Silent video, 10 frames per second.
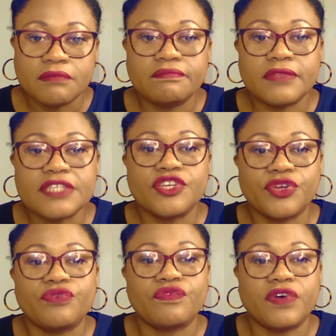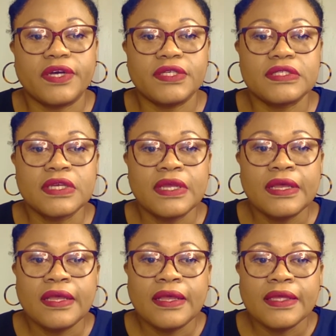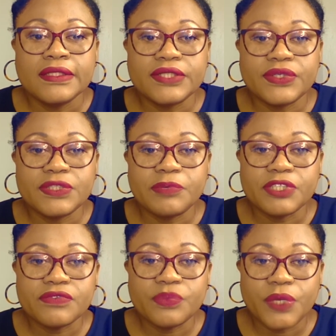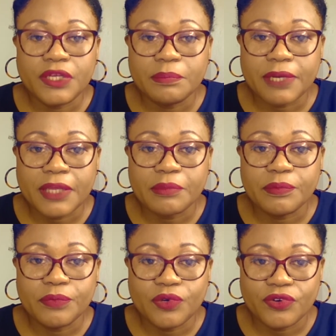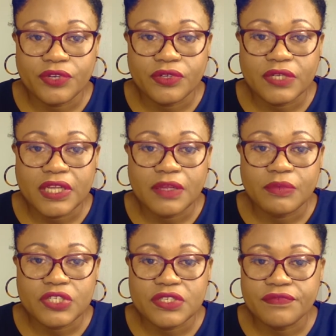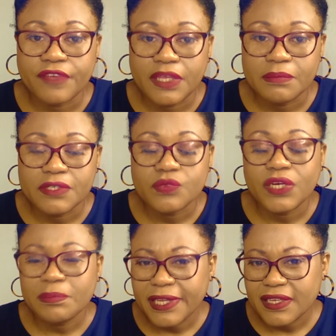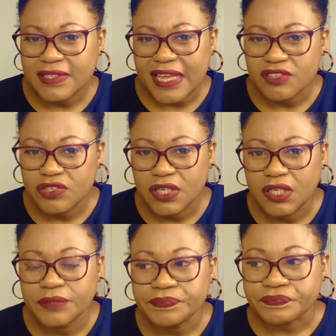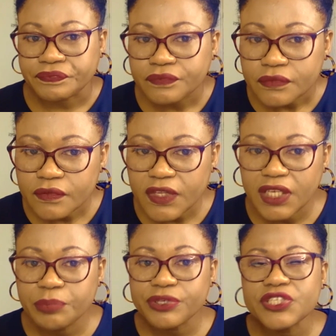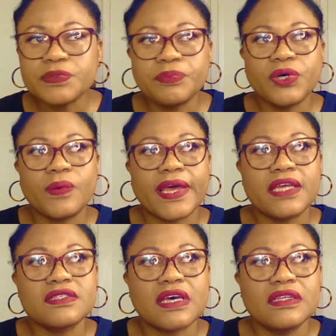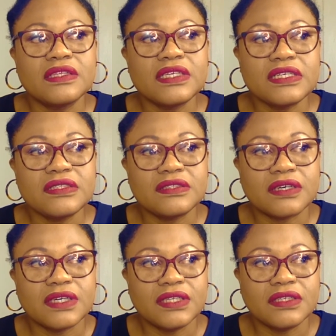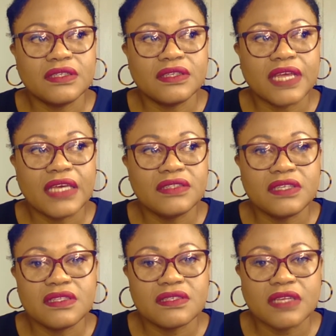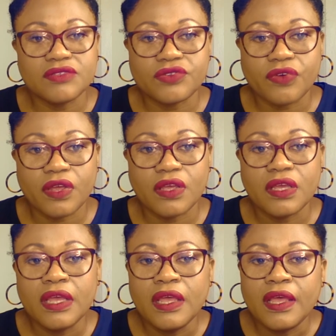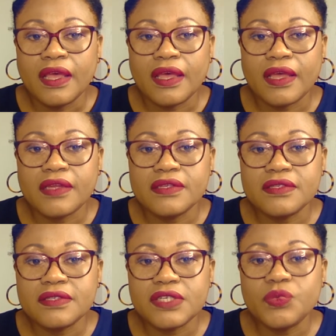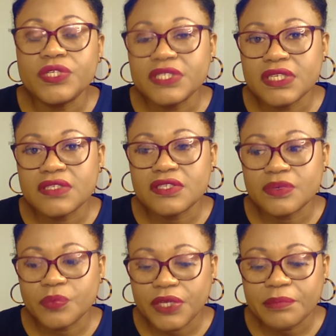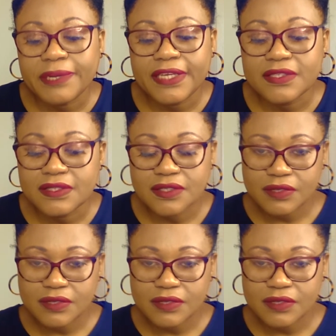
that's a good fight. So he's part of the William Blake Memorial, which is a famous. William Blake is actually a British poet. I think he died in the 18th century, and he wanted. So William Blake's